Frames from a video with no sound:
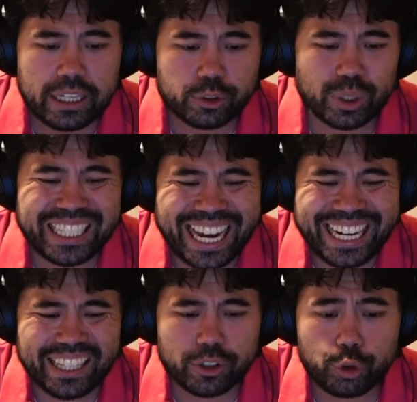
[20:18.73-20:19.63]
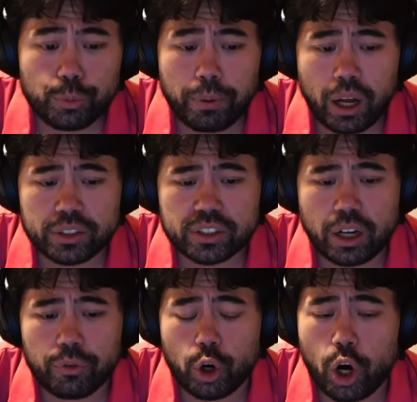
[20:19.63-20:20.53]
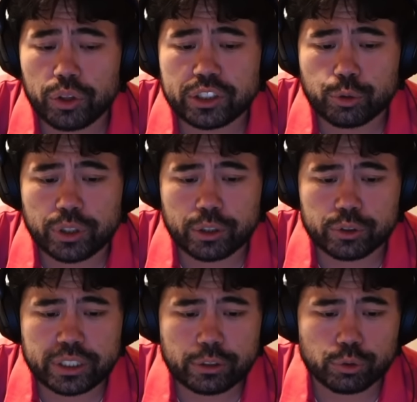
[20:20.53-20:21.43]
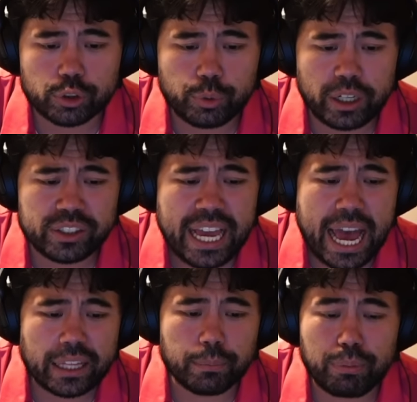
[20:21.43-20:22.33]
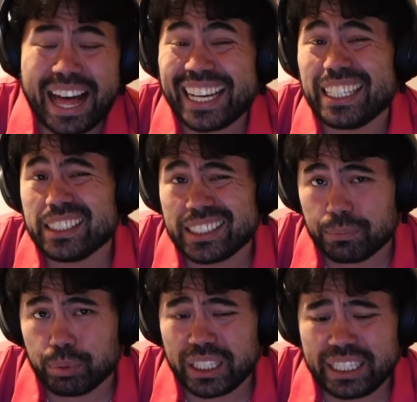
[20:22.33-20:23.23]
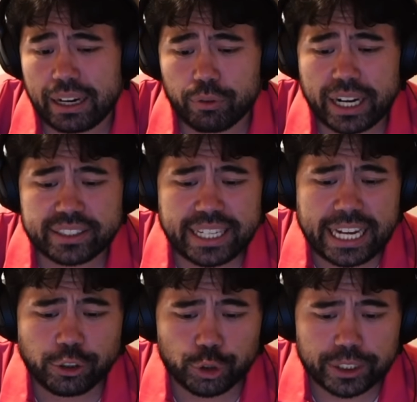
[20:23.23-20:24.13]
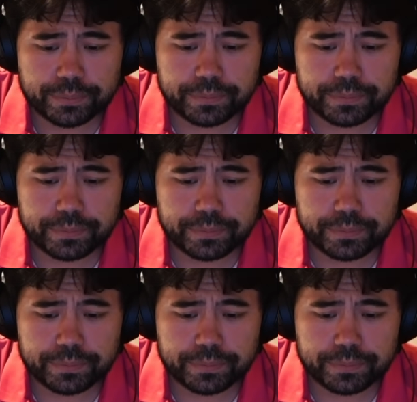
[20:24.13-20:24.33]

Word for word: So the knight and the two pawns cover all these critical central squares, and the black king simply never has an entry.